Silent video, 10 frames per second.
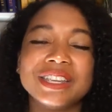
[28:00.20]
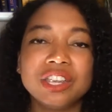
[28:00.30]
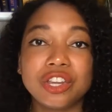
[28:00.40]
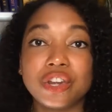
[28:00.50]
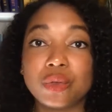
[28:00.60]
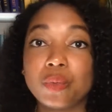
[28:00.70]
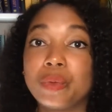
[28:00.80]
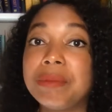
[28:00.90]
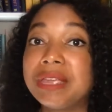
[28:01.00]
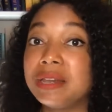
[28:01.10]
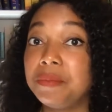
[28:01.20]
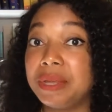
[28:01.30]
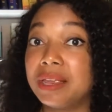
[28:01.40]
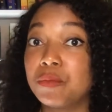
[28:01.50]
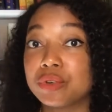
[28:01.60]
women being
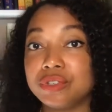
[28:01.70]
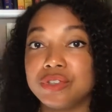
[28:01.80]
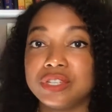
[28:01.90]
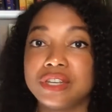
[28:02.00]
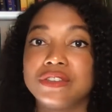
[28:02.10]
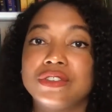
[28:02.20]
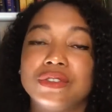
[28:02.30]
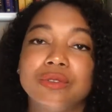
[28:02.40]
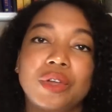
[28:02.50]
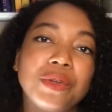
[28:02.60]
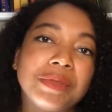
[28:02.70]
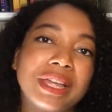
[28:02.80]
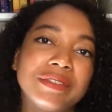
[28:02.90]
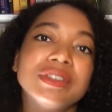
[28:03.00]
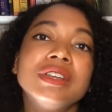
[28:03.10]
more suited to home life,
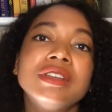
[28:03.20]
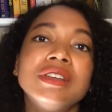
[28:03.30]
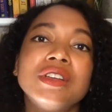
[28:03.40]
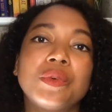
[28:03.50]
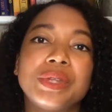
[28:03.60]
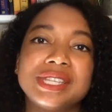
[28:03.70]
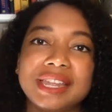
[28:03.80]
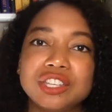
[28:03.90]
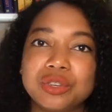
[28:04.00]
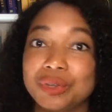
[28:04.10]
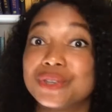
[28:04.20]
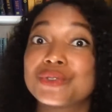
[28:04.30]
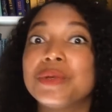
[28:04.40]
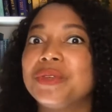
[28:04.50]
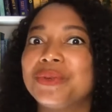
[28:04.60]
we tend to
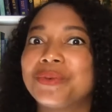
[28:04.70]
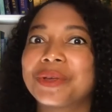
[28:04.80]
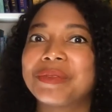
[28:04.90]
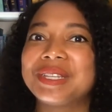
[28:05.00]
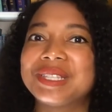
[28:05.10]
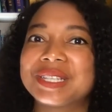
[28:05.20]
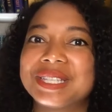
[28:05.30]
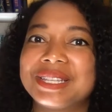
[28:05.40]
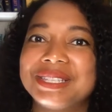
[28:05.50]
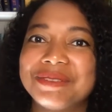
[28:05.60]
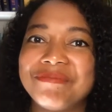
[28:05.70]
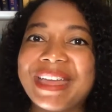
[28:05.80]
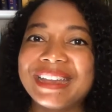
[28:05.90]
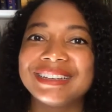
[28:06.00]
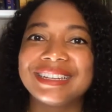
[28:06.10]
attribute workplace success to
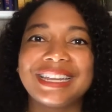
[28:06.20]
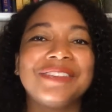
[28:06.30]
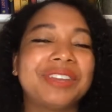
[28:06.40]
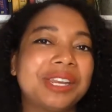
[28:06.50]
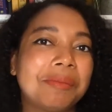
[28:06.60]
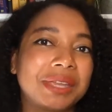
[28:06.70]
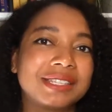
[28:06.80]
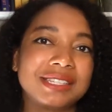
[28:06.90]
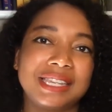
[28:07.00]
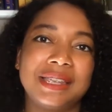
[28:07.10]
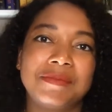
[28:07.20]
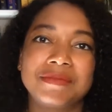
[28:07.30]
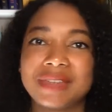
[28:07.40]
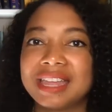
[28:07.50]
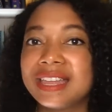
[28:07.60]
men, even in a mixed team,
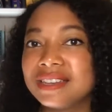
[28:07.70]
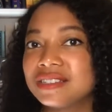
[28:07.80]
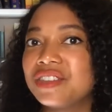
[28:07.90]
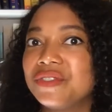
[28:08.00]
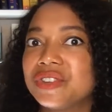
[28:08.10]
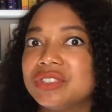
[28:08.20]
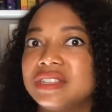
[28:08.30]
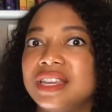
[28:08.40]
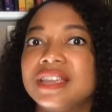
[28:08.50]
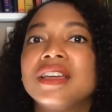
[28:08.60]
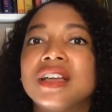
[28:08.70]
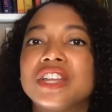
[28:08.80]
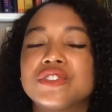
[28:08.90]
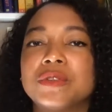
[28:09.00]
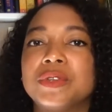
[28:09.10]
and conversely,
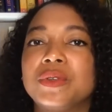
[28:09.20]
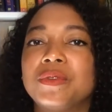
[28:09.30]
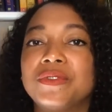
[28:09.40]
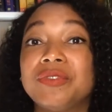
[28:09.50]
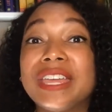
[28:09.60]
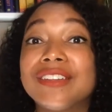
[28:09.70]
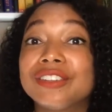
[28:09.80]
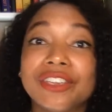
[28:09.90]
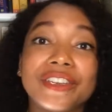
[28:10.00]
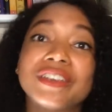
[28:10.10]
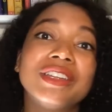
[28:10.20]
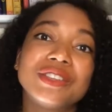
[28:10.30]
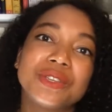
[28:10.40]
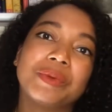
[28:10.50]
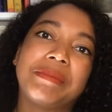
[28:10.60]
attribute failure to
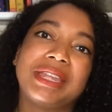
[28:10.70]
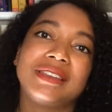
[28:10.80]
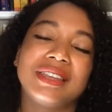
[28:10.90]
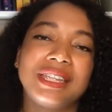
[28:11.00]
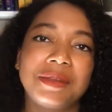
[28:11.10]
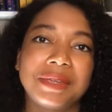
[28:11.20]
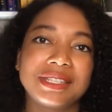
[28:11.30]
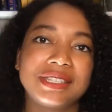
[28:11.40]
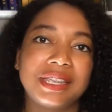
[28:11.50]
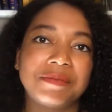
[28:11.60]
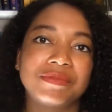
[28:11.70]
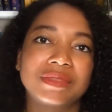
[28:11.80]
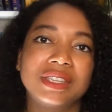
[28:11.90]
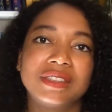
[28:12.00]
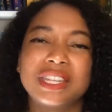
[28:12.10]
women in a mixed team.
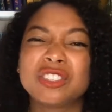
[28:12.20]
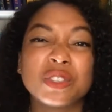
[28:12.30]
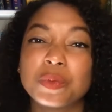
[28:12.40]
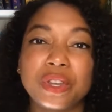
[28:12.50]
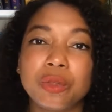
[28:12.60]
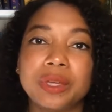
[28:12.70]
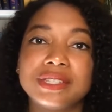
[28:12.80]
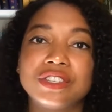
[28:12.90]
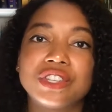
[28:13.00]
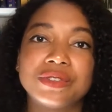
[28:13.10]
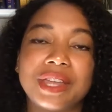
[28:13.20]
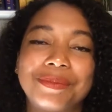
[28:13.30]
That's just one of the ways it shows up.